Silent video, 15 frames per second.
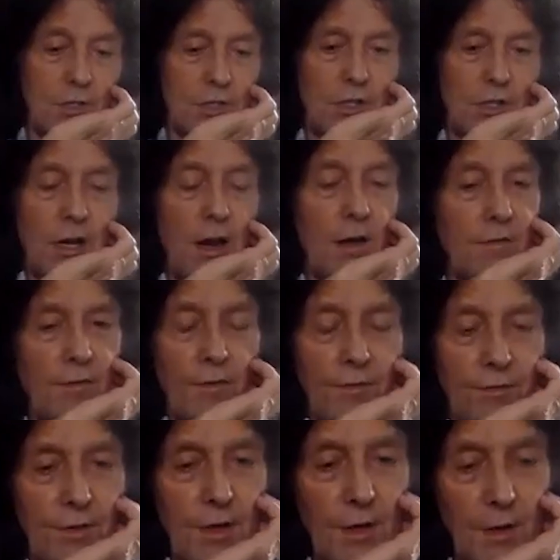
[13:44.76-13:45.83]
just a love of
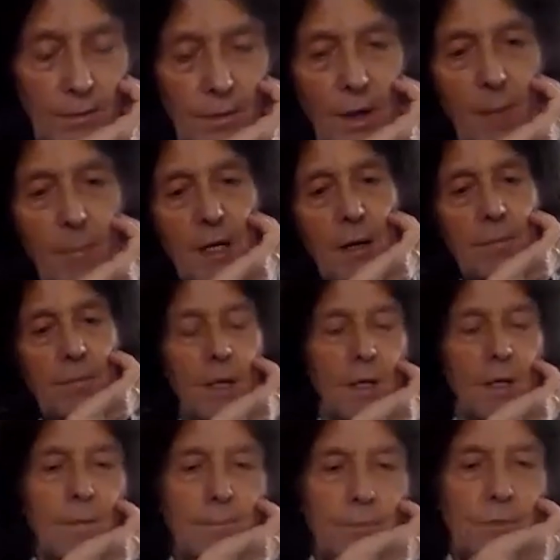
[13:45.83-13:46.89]
the i mean I'm,
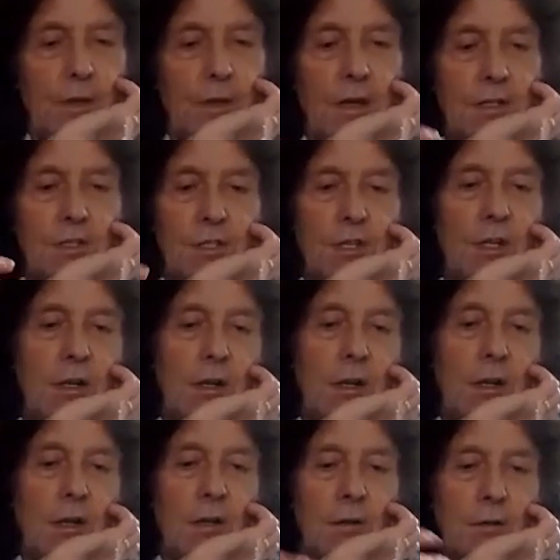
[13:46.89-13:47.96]
it's the
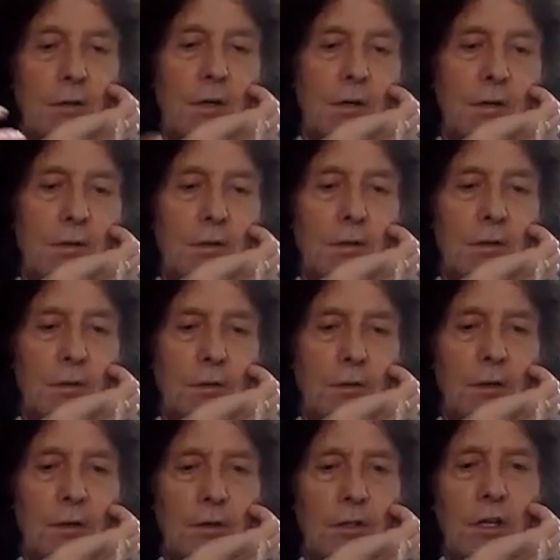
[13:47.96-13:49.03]
you know
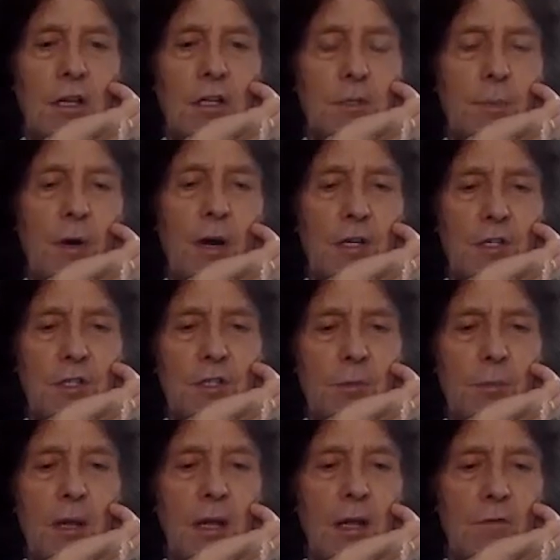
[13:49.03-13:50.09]
the inspiration to
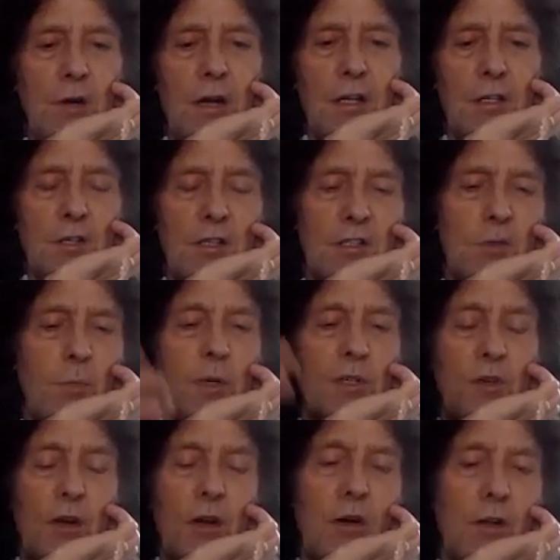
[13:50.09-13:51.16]
begin writing songs is what
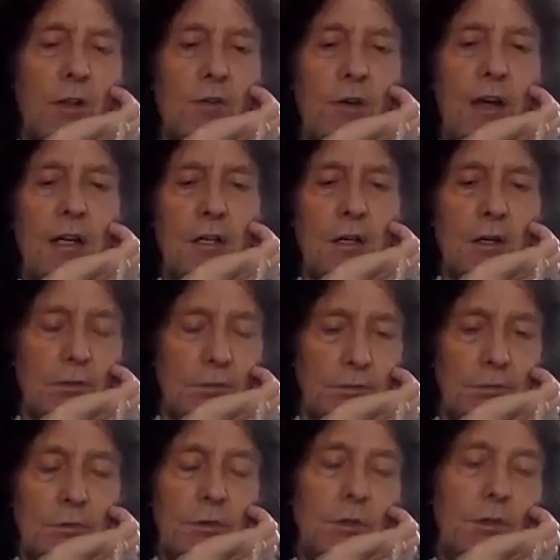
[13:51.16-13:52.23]
you hear on the radio
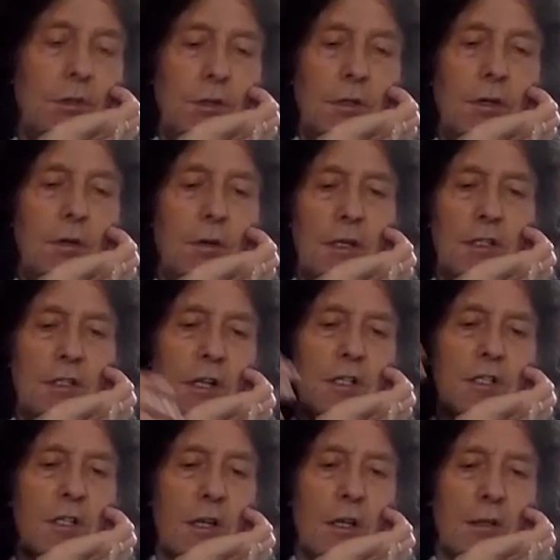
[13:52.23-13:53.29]
sure you know,
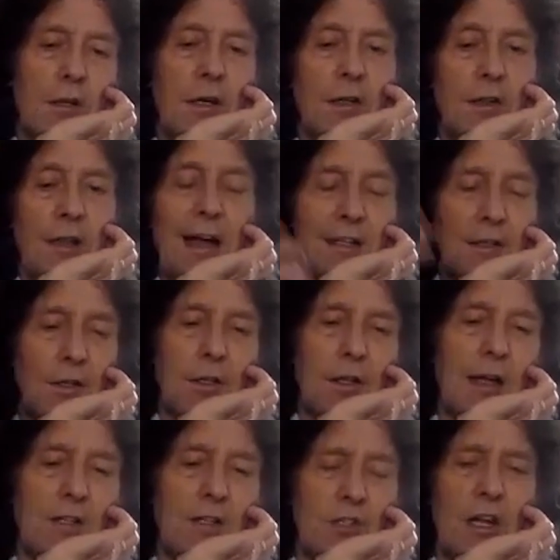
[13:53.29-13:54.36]
it's the, that
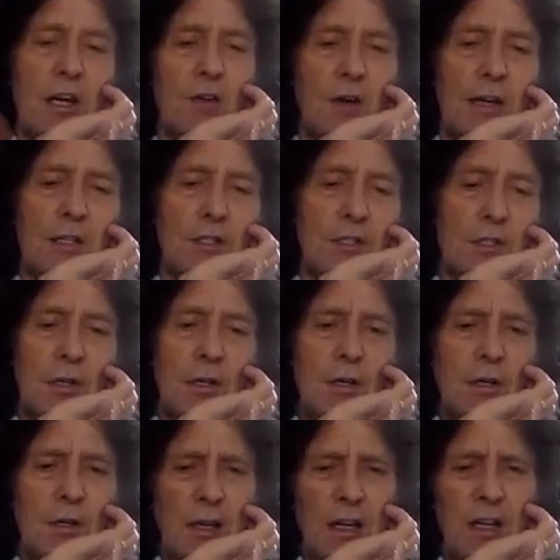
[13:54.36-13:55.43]
that generates
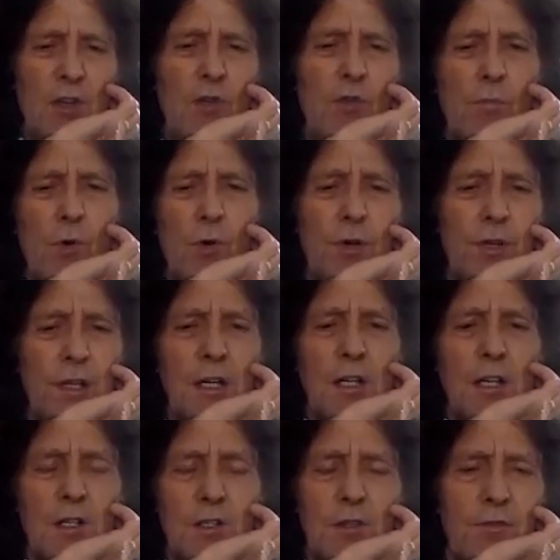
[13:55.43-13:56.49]
in you more than it
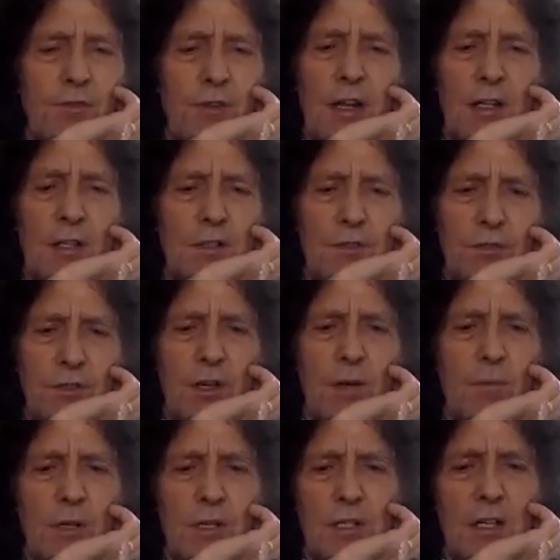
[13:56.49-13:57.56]
does your friends for some
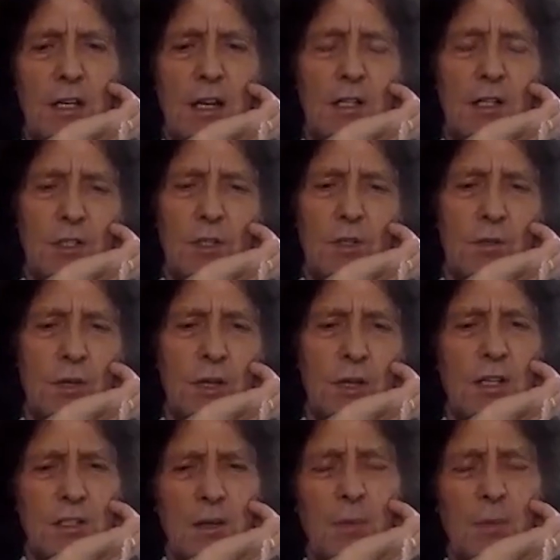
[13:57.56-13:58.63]
reason it hits you
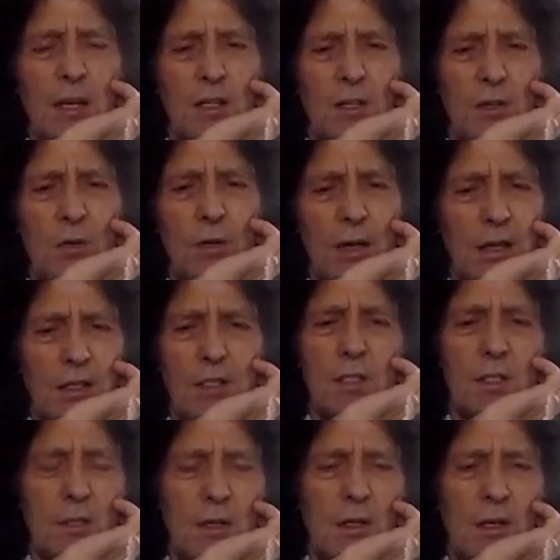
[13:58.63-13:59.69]
something in you gets